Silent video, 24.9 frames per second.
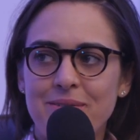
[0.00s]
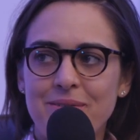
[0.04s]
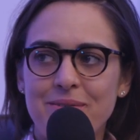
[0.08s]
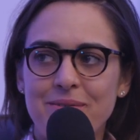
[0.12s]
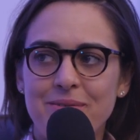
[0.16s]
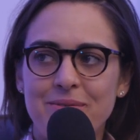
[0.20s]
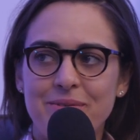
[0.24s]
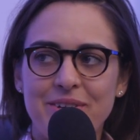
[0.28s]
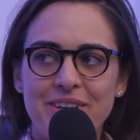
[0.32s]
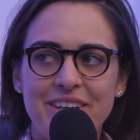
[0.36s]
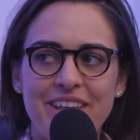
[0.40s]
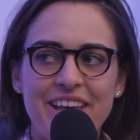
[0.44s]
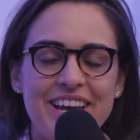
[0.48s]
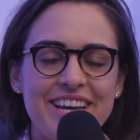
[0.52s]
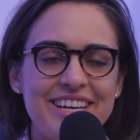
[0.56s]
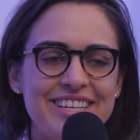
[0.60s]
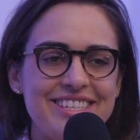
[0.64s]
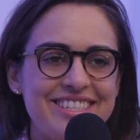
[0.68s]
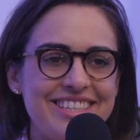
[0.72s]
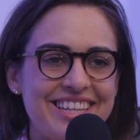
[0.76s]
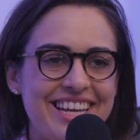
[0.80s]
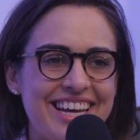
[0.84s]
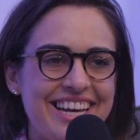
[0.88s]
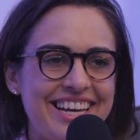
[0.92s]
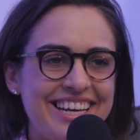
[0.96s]

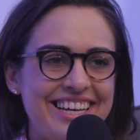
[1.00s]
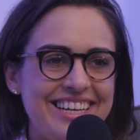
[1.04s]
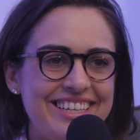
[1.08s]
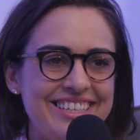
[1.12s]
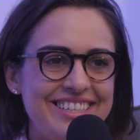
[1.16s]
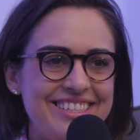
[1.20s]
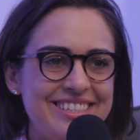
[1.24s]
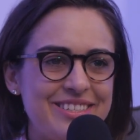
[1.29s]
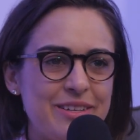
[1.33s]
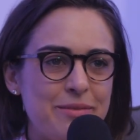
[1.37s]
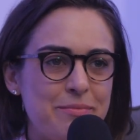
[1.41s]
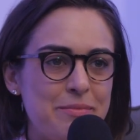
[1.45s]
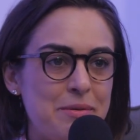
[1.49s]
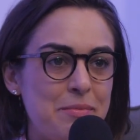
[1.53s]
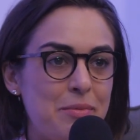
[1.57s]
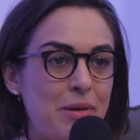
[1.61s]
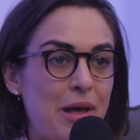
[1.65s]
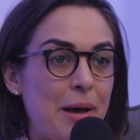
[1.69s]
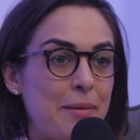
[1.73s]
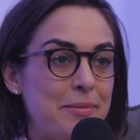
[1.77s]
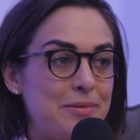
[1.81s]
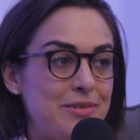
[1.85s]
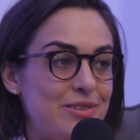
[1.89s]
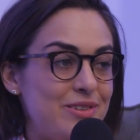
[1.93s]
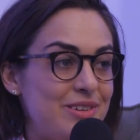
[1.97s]
realized that some people
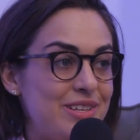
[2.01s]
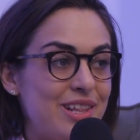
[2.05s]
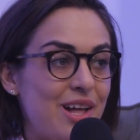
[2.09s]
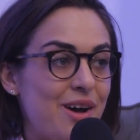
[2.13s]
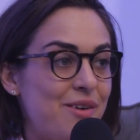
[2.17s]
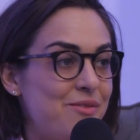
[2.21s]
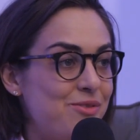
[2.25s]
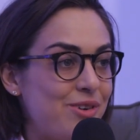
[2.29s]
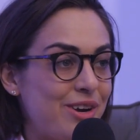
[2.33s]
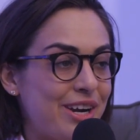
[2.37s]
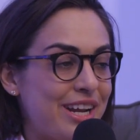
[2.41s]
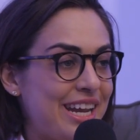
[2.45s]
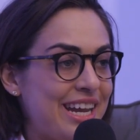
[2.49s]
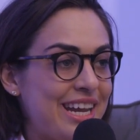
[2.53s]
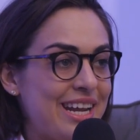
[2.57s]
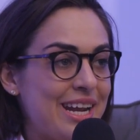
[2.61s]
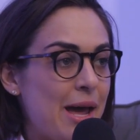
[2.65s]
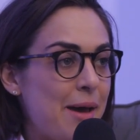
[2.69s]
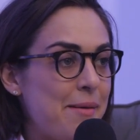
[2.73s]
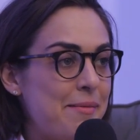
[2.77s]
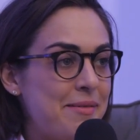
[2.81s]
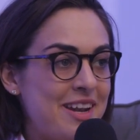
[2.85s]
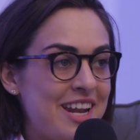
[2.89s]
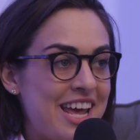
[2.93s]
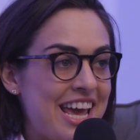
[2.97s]
absolutely love working in
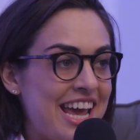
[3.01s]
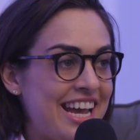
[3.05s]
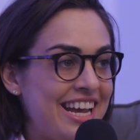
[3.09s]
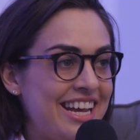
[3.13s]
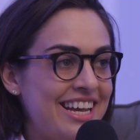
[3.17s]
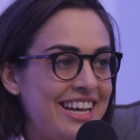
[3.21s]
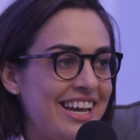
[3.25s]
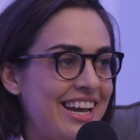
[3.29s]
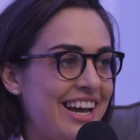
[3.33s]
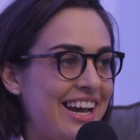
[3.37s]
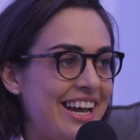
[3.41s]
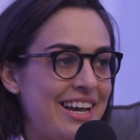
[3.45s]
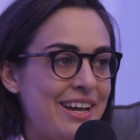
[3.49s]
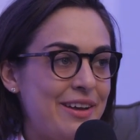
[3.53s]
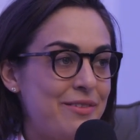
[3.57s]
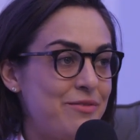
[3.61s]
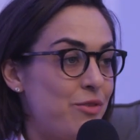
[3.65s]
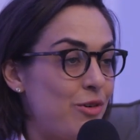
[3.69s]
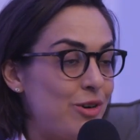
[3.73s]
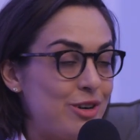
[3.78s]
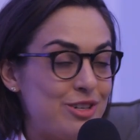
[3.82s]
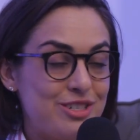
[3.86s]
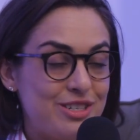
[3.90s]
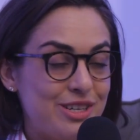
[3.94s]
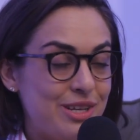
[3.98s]
M&A. I
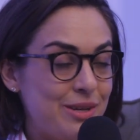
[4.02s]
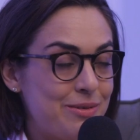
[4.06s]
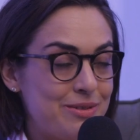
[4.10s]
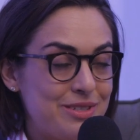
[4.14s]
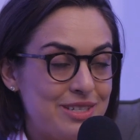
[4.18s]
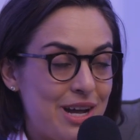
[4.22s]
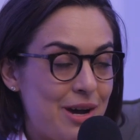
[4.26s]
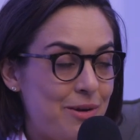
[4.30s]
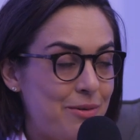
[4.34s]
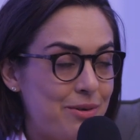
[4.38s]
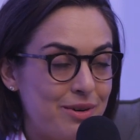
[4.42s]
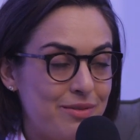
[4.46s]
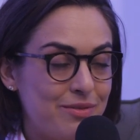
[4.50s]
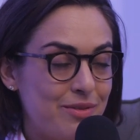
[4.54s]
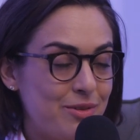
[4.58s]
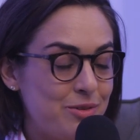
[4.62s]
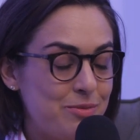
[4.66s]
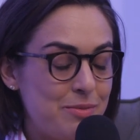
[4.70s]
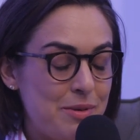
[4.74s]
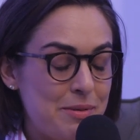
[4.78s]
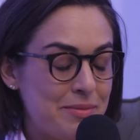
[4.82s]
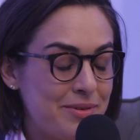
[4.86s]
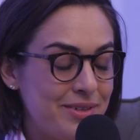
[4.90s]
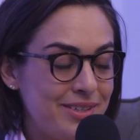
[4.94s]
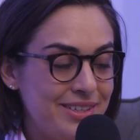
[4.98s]
unfortunately was not one of those
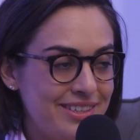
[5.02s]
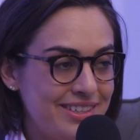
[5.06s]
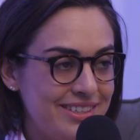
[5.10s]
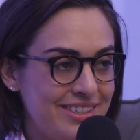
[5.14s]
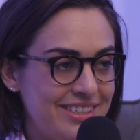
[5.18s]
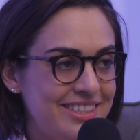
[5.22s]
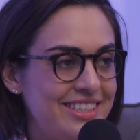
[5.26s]
people.